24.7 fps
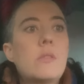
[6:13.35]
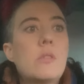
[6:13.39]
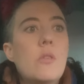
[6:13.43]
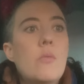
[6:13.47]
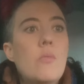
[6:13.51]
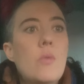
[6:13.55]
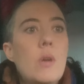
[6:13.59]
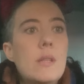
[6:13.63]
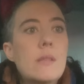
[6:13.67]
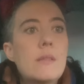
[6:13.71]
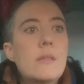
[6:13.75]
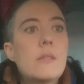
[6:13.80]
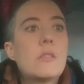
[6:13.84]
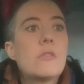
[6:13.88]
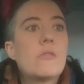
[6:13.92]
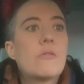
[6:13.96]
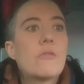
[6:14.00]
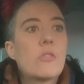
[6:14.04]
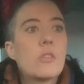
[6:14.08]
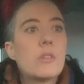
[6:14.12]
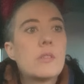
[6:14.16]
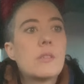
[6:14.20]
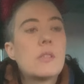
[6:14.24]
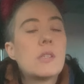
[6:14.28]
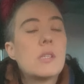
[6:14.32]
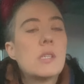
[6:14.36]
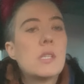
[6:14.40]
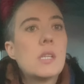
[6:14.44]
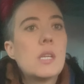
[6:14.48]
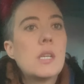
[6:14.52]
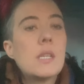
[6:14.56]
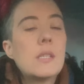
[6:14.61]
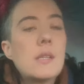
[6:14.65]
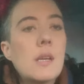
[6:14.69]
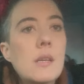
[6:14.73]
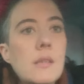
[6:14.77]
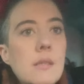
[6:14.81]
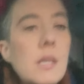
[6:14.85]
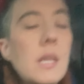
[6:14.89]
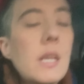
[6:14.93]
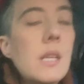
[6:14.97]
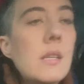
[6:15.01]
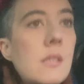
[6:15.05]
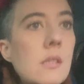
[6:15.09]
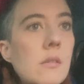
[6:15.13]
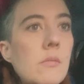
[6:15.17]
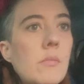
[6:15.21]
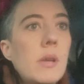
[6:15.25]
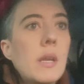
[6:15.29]
So once defrosted, it does
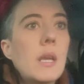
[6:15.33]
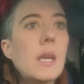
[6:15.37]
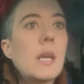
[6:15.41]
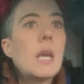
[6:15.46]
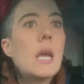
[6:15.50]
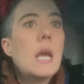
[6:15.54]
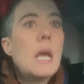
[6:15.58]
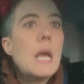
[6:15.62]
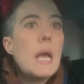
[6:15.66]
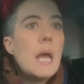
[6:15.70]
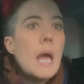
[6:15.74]
need to be